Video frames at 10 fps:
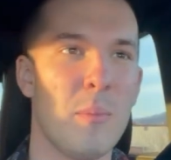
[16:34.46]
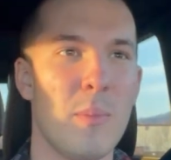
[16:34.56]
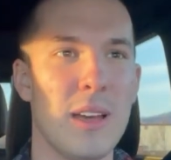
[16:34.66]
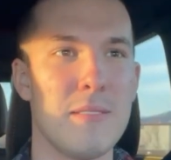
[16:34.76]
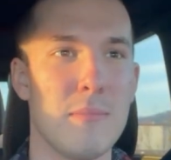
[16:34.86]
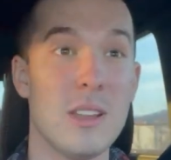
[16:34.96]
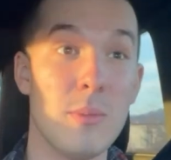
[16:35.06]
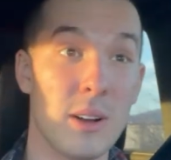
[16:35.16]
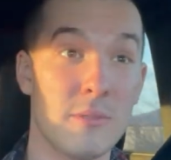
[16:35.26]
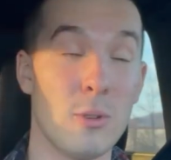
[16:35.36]
but
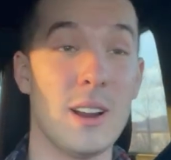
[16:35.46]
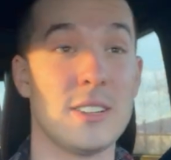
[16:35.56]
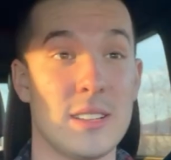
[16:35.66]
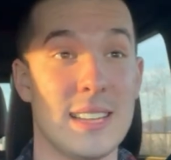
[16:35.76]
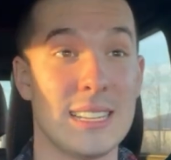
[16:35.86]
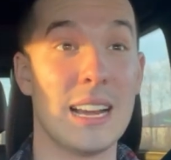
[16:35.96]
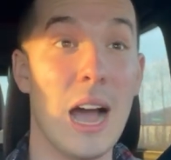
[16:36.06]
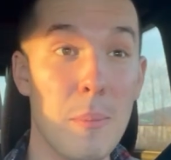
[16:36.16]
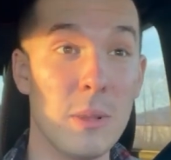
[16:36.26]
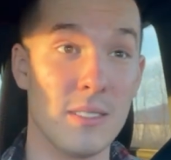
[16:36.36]
Manderbach Ford actually has a
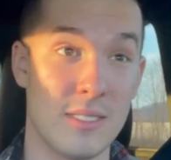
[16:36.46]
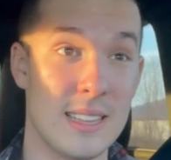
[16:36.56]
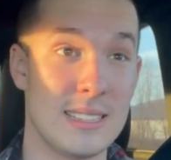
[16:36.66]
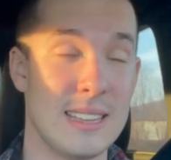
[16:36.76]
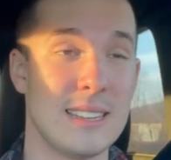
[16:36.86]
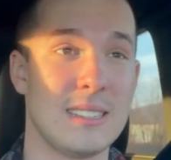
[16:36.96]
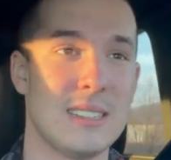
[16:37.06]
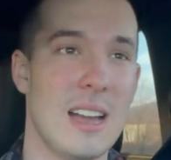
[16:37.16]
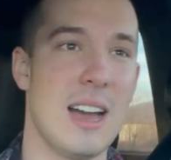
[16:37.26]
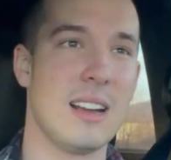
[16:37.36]
couple of these in
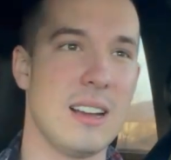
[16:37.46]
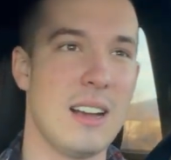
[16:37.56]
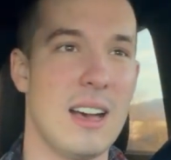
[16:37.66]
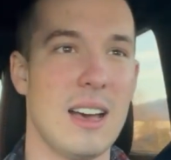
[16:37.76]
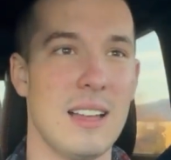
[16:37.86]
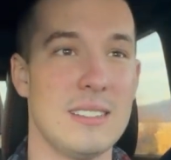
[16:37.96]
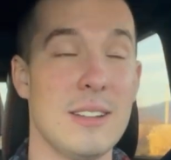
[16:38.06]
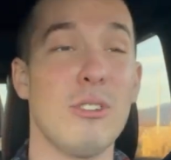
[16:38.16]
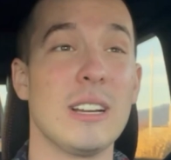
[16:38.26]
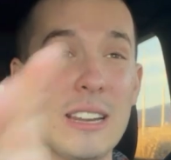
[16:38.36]
stock, uh,
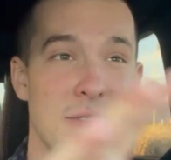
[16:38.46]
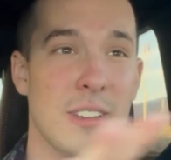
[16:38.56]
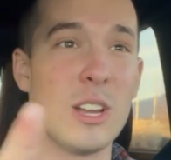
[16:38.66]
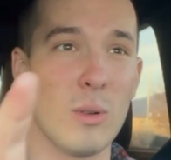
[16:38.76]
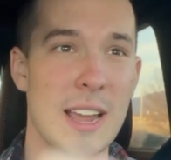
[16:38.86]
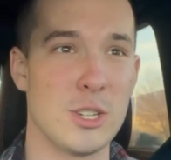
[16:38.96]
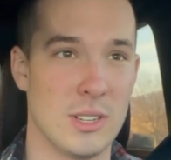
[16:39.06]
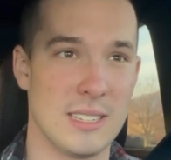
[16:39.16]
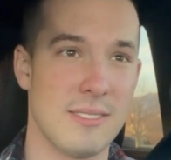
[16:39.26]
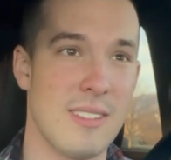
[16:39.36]
different
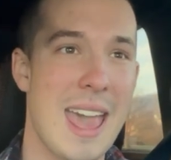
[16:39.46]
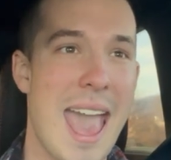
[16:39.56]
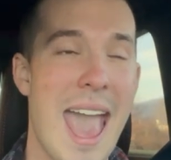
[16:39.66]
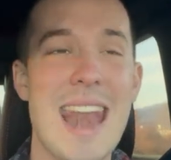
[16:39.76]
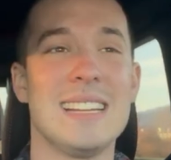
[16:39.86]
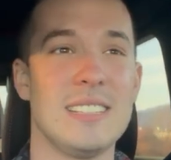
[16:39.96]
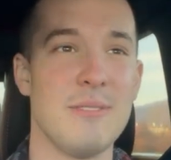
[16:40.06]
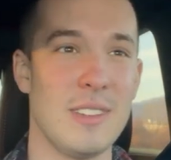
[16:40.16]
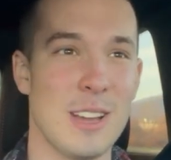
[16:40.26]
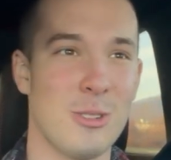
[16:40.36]
configurations of Hennessy
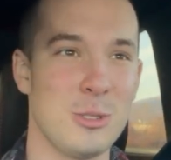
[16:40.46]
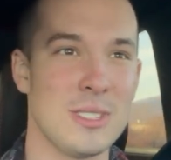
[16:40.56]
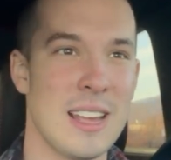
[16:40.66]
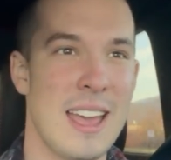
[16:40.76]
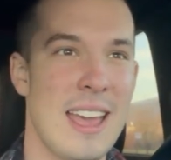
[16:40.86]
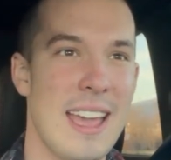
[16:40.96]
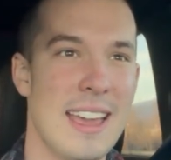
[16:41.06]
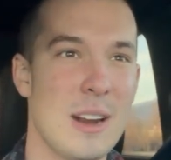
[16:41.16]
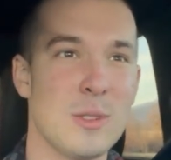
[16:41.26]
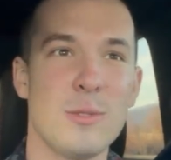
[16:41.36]
vehicles.
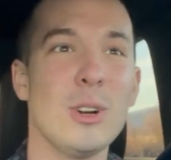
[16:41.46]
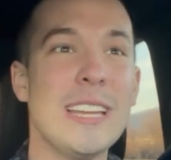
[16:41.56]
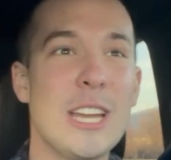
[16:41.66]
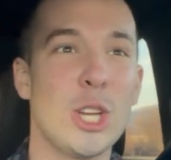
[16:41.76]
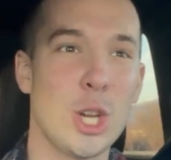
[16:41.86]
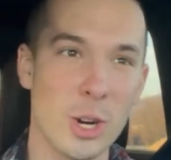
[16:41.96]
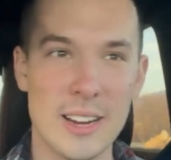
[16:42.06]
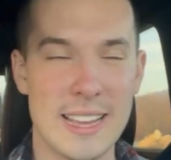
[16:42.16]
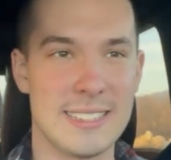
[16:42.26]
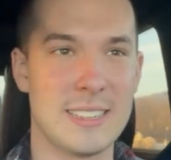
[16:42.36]
And I was really
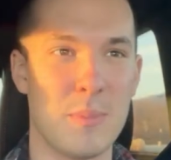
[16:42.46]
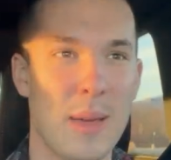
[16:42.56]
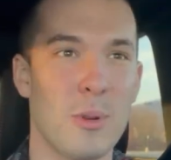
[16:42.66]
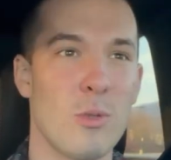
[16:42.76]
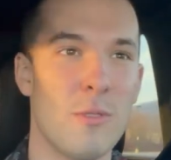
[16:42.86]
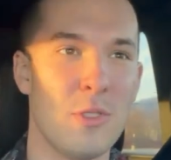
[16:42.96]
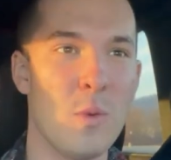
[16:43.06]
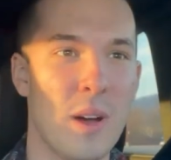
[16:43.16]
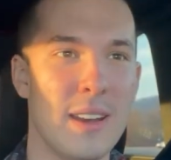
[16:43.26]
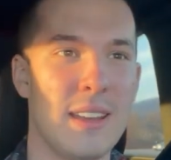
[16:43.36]
curious to be able to
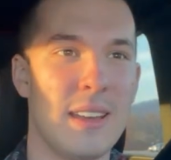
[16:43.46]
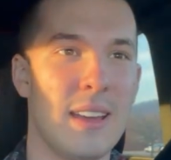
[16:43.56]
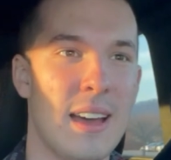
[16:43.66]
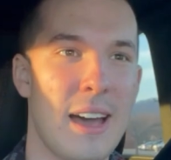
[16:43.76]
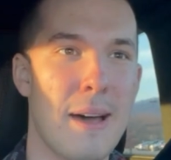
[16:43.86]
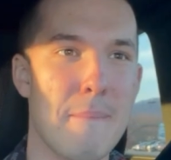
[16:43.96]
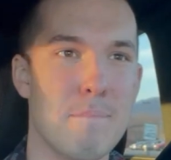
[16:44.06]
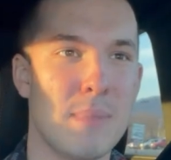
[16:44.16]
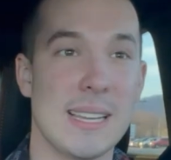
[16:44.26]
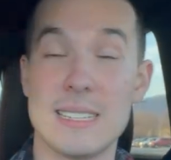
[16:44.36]
review one um,
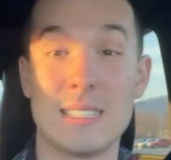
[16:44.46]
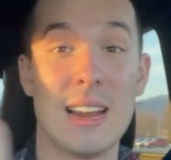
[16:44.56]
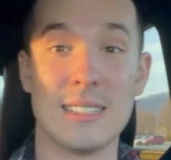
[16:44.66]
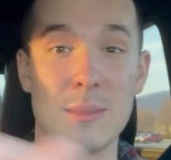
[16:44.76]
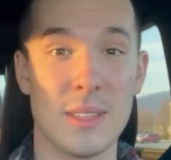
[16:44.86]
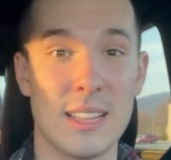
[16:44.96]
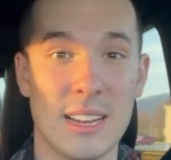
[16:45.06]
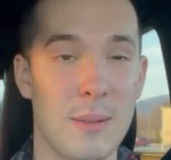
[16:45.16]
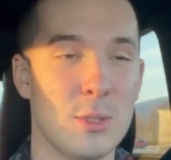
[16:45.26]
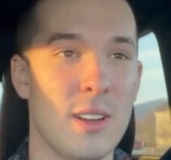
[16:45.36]
because it's not something
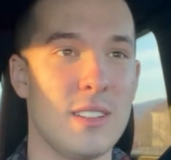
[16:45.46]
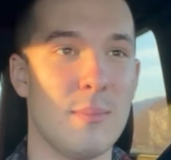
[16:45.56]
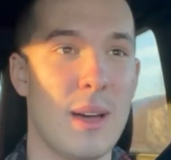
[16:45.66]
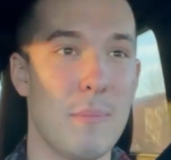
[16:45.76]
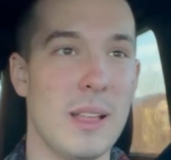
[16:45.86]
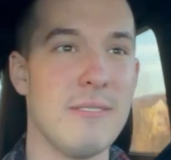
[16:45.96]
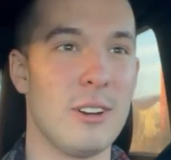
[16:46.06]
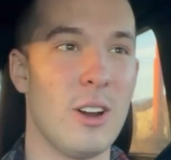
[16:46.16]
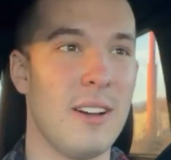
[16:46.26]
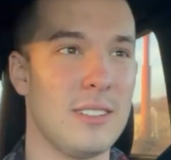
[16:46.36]
that comes onto my plate
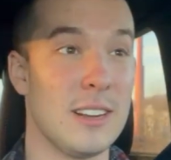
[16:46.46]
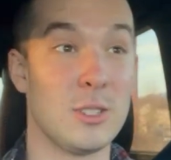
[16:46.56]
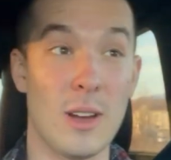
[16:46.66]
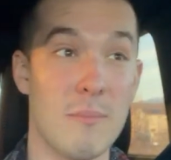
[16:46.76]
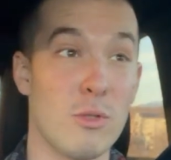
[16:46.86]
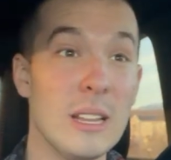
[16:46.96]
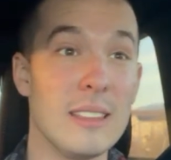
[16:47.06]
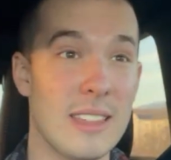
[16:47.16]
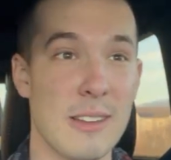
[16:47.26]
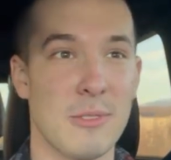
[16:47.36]
very often. And so I'm really
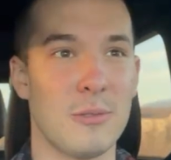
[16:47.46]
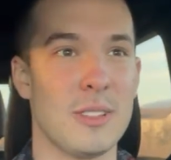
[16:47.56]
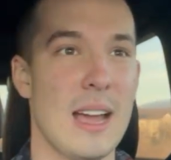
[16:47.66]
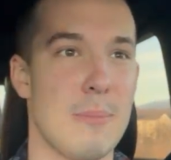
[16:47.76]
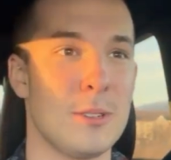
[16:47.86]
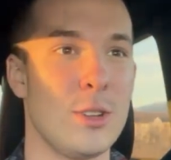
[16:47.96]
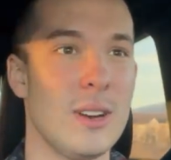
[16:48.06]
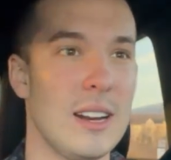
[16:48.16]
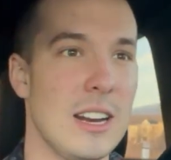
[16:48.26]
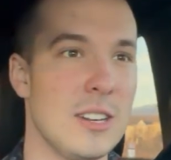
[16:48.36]
thankful for the
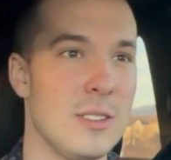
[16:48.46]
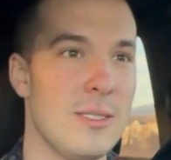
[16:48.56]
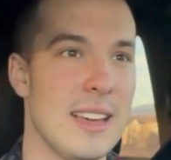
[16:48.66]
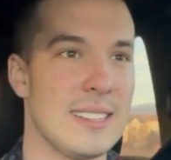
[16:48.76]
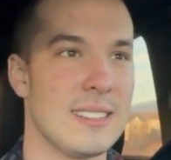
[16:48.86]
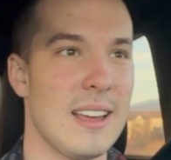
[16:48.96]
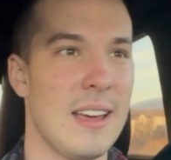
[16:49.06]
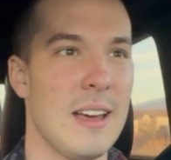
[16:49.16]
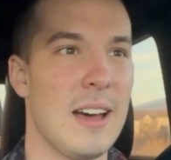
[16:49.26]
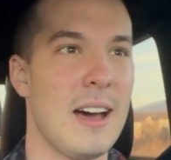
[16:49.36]
opportunity to do this.
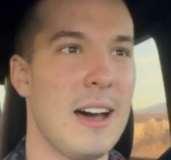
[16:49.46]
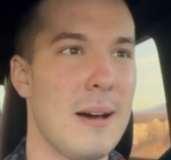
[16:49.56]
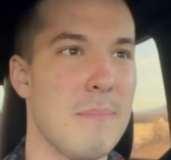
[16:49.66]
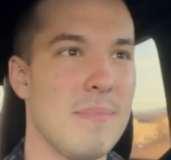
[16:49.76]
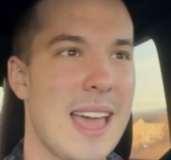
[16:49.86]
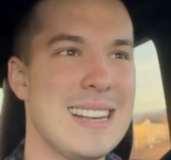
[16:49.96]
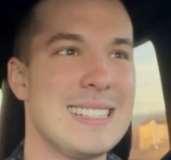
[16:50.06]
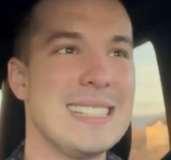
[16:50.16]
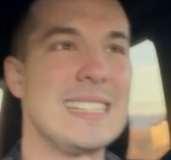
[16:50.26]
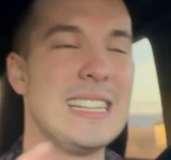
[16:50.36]
Um, and
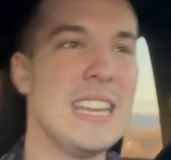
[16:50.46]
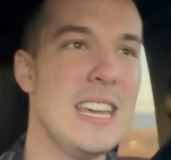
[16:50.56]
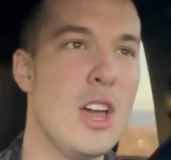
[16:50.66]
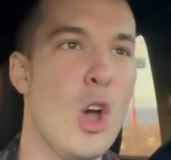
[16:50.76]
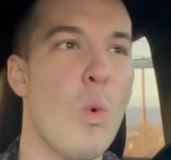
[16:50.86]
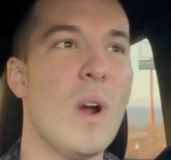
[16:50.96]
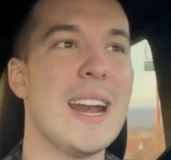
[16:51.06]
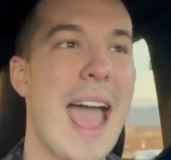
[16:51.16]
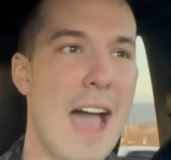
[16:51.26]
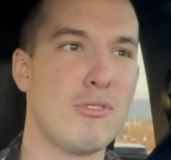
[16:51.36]
to see what
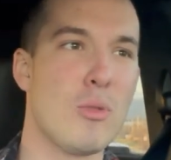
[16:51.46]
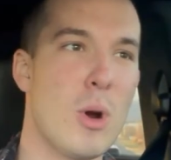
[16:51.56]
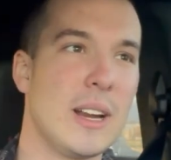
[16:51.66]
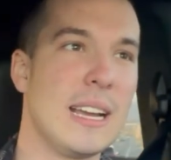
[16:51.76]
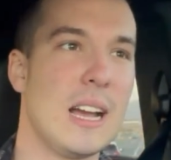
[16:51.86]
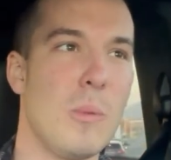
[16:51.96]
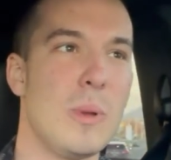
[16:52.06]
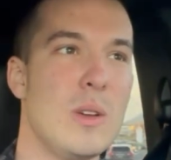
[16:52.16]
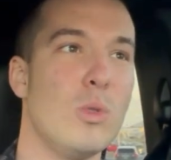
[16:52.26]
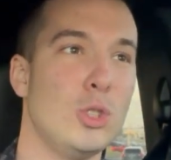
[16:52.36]
an aftermarket
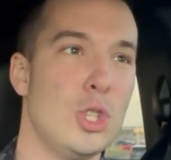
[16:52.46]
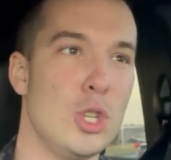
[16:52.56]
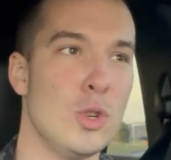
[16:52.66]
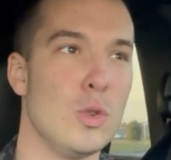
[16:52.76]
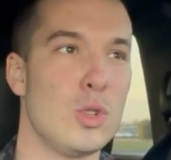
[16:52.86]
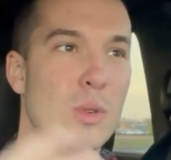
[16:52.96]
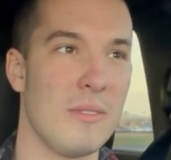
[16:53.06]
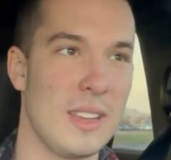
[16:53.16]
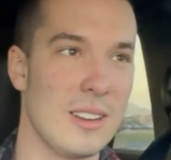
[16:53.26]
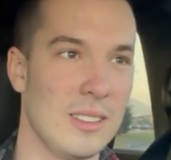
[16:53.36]
company will do to a
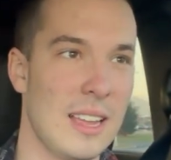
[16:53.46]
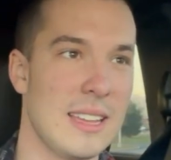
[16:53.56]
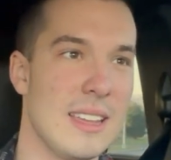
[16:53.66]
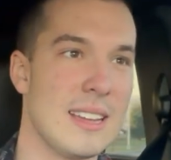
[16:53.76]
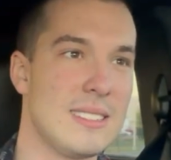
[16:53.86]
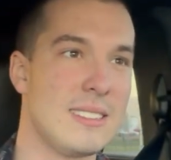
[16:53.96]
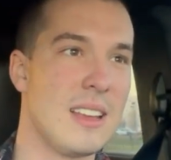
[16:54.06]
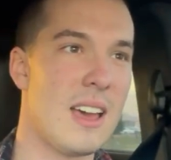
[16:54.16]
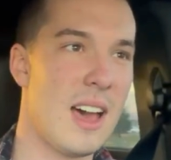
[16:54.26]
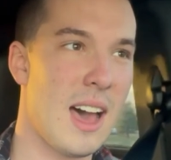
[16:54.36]
vehicle like this
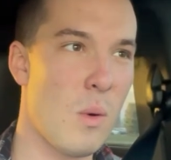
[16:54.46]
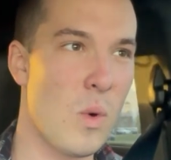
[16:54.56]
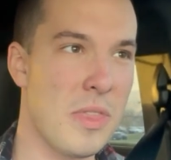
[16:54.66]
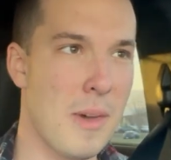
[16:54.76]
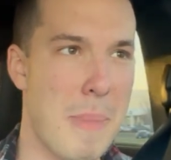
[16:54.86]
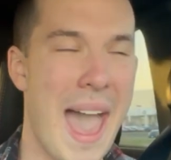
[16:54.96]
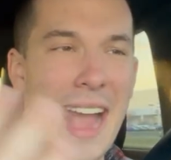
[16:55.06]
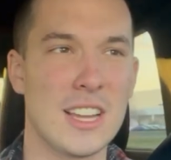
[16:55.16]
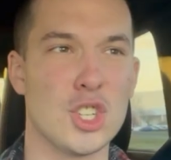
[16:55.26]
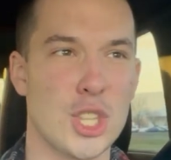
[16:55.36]
uh, with the
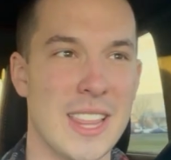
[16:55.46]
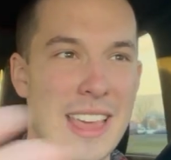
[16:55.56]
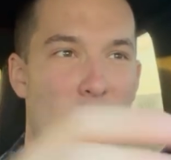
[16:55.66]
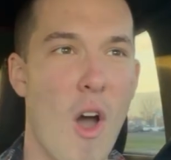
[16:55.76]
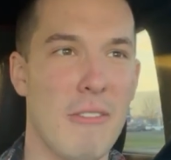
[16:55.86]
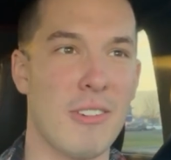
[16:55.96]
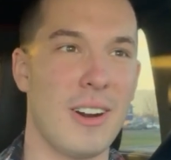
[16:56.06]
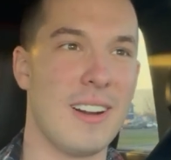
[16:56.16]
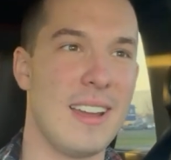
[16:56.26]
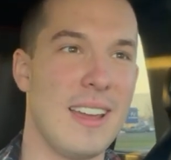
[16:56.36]
package that they
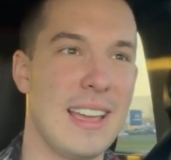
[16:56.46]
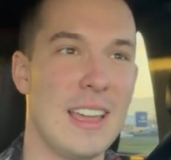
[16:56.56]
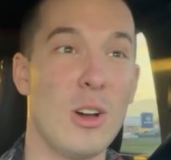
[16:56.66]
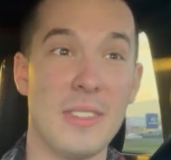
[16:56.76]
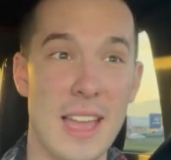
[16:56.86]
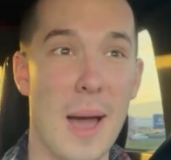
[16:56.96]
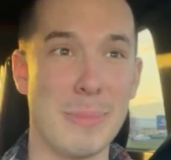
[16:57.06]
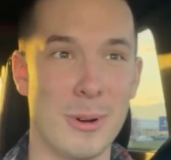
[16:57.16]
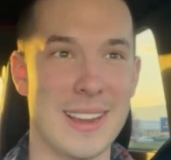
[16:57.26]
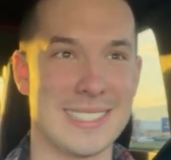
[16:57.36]
offer and all the
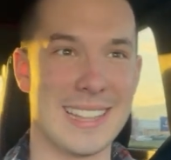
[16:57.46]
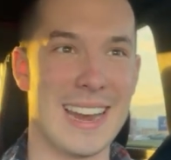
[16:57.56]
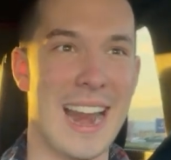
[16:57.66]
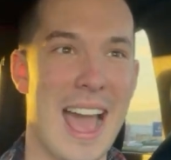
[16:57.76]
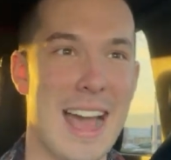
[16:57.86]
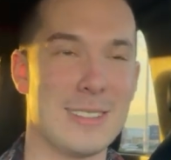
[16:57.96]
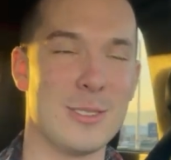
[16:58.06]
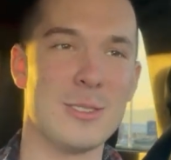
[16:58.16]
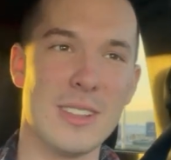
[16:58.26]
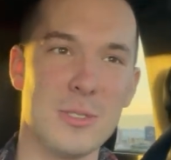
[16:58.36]
upgrades that it
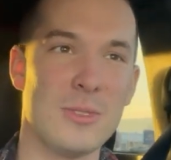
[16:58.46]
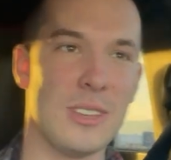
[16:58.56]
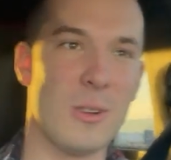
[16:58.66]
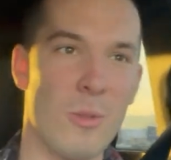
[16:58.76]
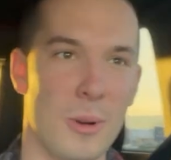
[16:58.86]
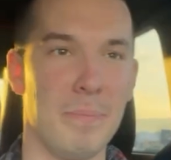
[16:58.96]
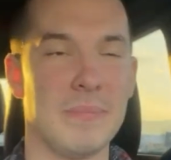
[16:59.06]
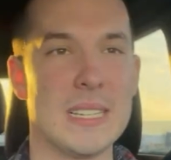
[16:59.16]
has. So that's really cool.